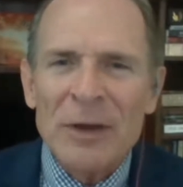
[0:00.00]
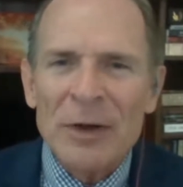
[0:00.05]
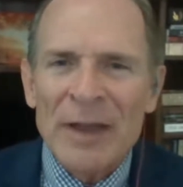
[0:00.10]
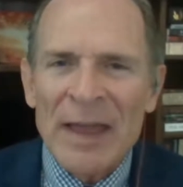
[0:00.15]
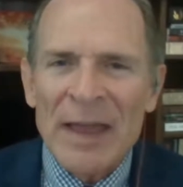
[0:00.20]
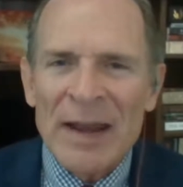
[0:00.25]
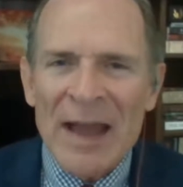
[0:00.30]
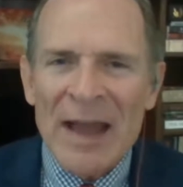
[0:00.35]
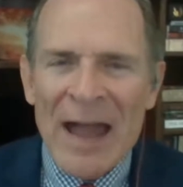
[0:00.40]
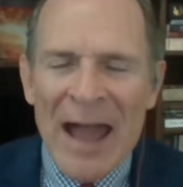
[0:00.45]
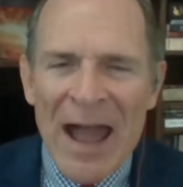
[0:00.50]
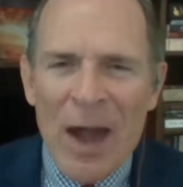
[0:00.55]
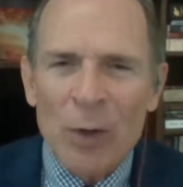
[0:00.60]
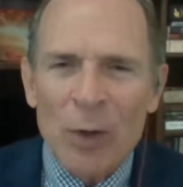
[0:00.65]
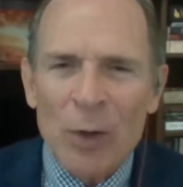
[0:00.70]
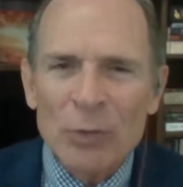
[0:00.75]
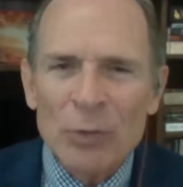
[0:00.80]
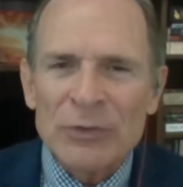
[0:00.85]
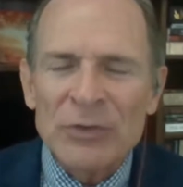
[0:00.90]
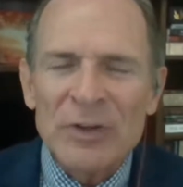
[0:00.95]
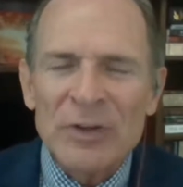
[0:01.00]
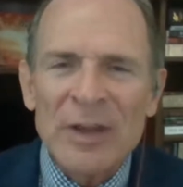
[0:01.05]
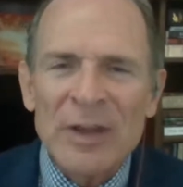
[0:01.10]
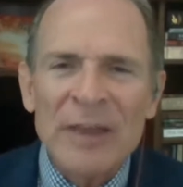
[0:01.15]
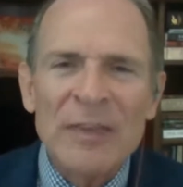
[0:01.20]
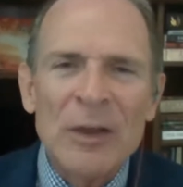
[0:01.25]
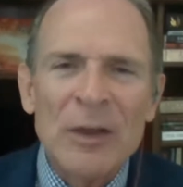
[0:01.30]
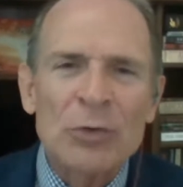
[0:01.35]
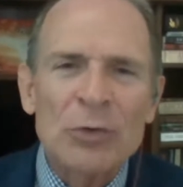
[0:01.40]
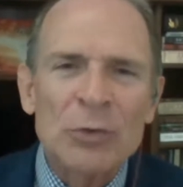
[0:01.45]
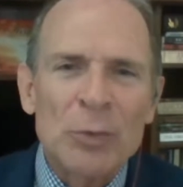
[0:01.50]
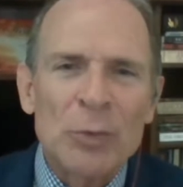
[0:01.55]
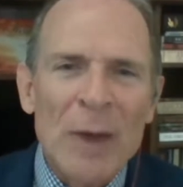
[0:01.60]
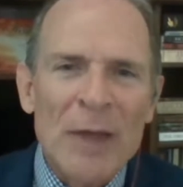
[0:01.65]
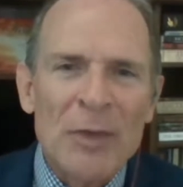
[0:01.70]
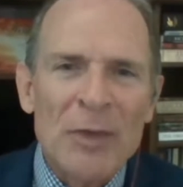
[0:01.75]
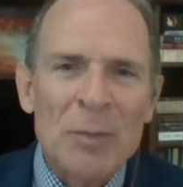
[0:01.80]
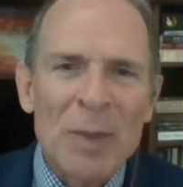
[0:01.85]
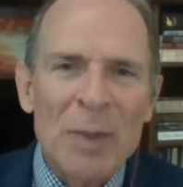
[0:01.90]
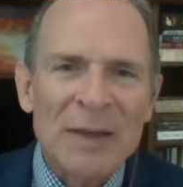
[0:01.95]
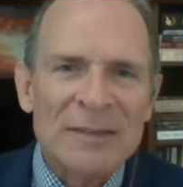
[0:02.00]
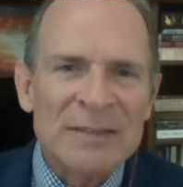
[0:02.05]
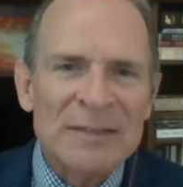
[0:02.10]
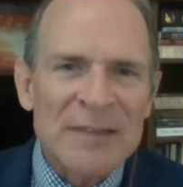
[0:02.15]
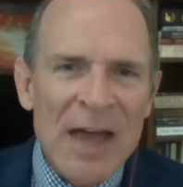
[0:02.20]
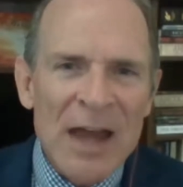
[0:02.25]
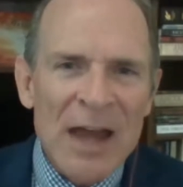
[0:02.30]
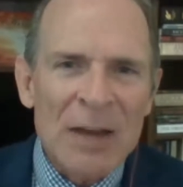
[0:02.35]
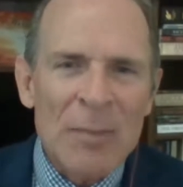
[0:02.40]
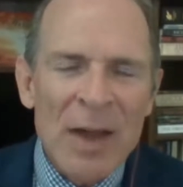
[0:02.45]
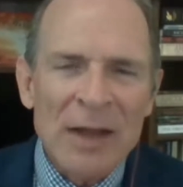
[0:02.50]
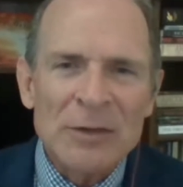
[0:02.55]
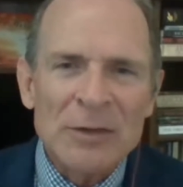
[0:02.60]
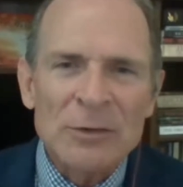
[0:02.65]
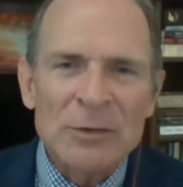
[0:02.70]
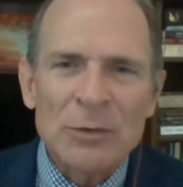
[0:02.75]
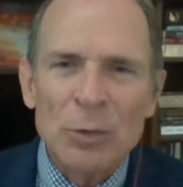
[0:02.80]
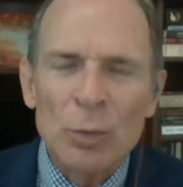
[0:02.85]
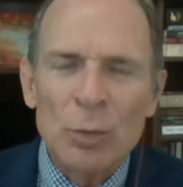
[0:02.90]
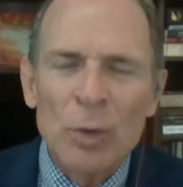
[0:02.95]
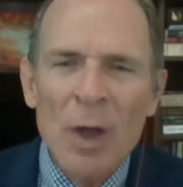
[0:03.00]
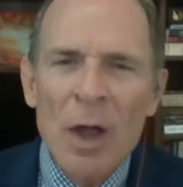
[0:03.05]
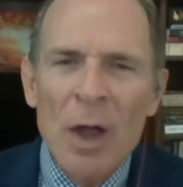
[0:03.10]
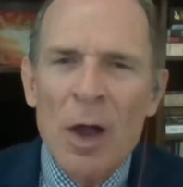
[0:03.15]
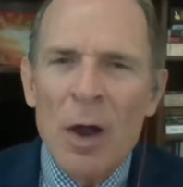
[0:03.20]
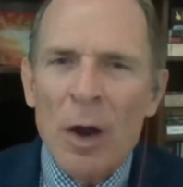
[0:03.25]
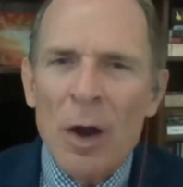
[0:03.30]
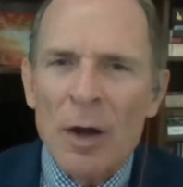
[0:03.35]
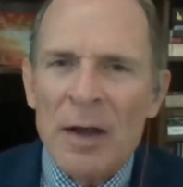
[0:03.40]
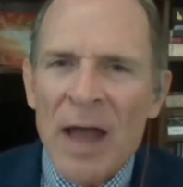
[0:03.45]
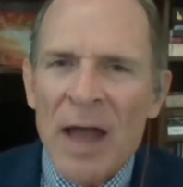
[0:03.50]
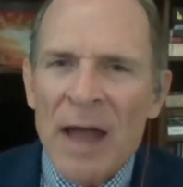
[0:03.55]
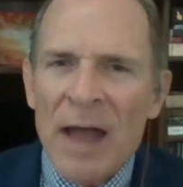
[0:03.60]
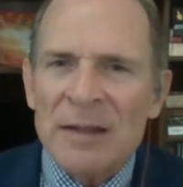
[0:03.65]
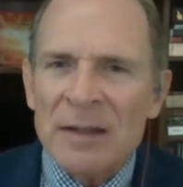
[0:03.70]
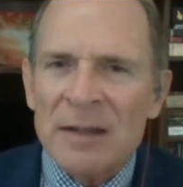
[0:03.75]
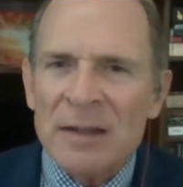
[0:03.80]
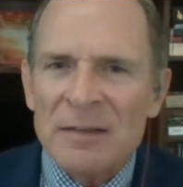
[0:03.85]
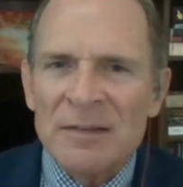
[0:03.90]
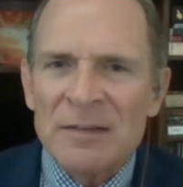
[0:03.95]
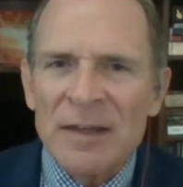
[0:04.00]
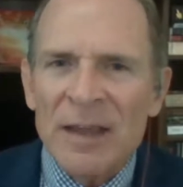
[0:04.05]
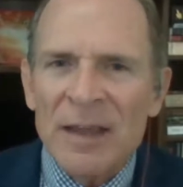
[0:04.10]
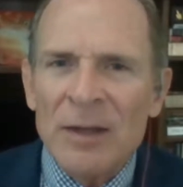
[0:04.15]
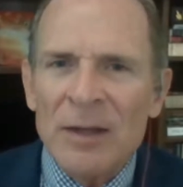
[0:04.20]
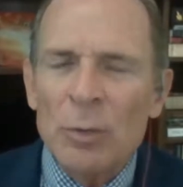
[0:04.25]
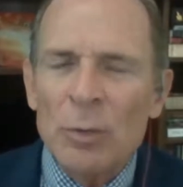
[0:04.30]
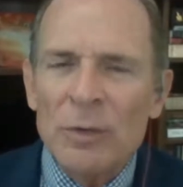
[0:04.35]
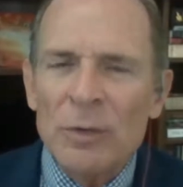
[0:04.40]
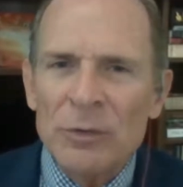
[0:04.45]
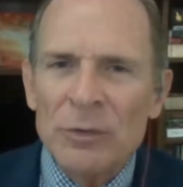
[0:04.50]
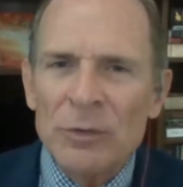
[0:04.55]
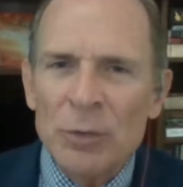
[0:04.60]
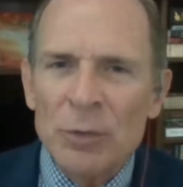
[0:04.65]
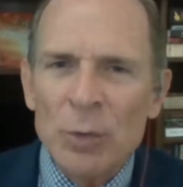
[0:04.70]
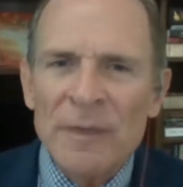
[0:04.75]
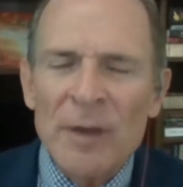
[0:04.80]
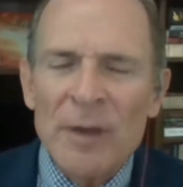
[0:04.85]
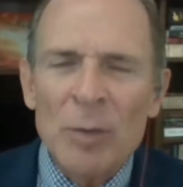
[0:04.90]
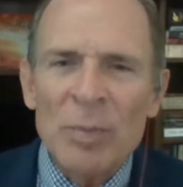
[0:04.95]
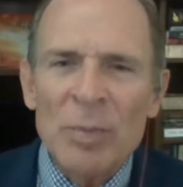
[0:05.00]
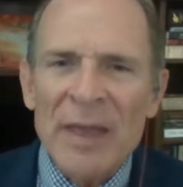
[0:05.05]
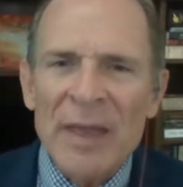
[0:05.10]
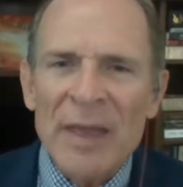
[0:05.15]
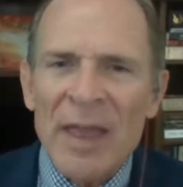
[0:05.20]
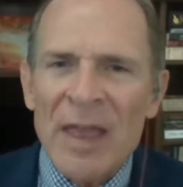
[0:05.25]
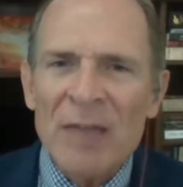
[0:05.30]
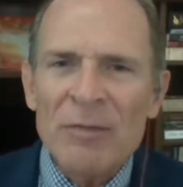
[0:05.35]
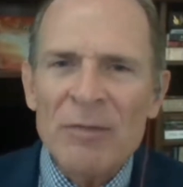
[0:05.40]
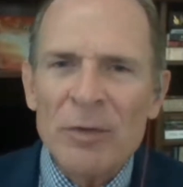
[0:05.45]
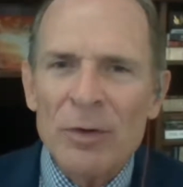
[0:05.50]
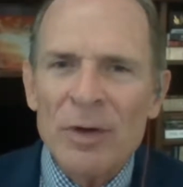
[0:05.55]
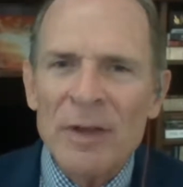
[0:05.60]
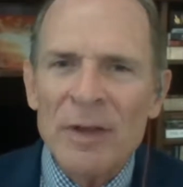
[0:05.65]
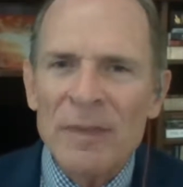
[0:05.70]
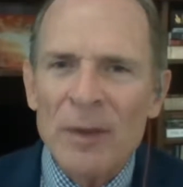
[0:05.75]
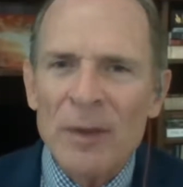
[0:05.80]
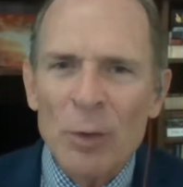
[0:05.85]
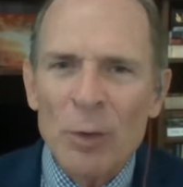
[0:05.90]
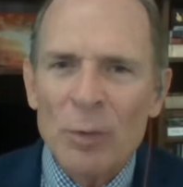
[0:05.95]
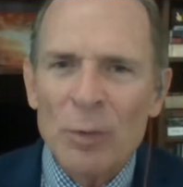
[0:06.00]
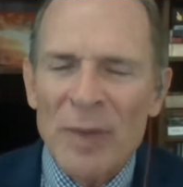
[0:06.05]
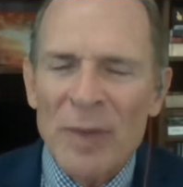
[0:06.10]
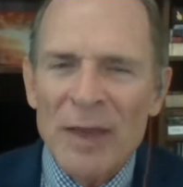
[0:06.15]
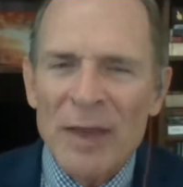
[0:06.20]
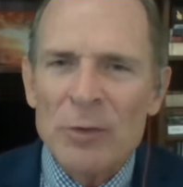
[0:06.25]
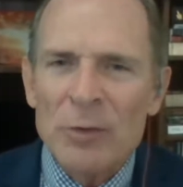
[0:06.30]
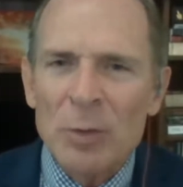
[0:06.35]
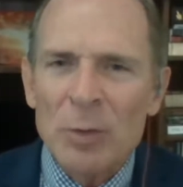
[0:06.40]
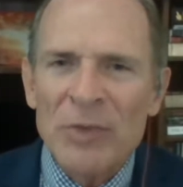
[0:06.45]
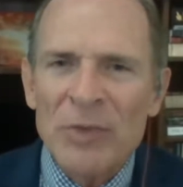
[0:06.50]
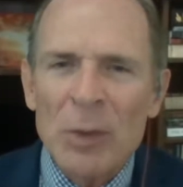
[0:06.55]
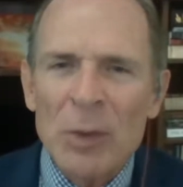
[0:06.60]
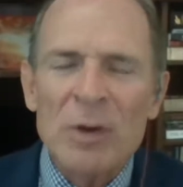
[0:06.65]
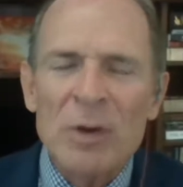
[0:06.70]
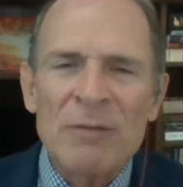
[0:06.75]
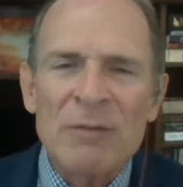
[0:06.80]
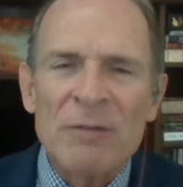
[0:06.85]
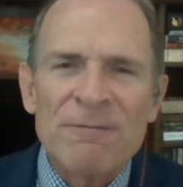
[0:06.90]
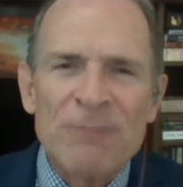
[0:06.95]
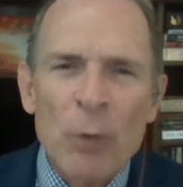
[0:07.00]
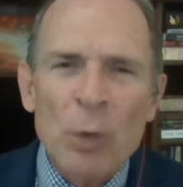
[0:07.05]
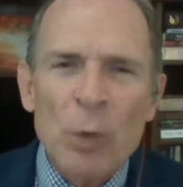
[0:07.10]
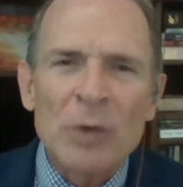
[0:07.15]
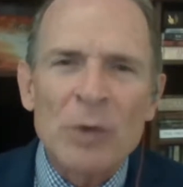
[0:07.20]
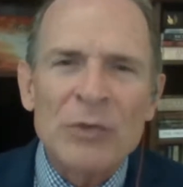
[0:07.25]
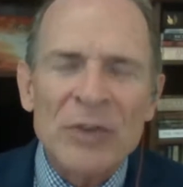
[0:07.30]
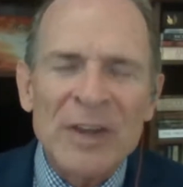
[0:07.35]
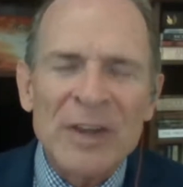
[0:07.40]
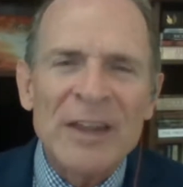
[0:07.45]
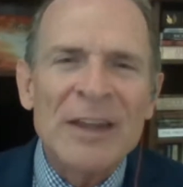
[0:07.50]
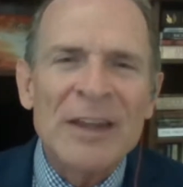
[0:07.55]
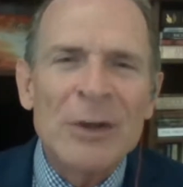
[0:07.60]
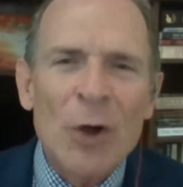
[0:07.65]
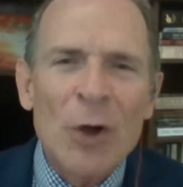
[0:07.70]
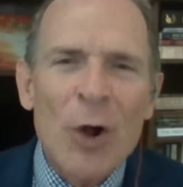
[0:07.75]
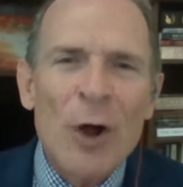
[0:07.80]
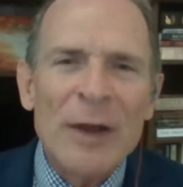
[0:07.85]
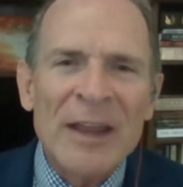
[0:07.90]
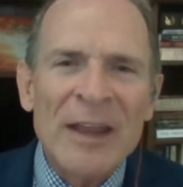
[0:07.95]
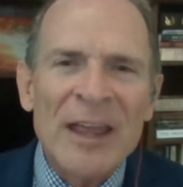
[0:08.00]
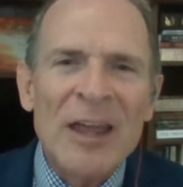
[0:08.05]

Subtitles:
They're at a house and they're surrounded by sodomites who are not content with doing their behavior in their own bedrooms. They want to force it on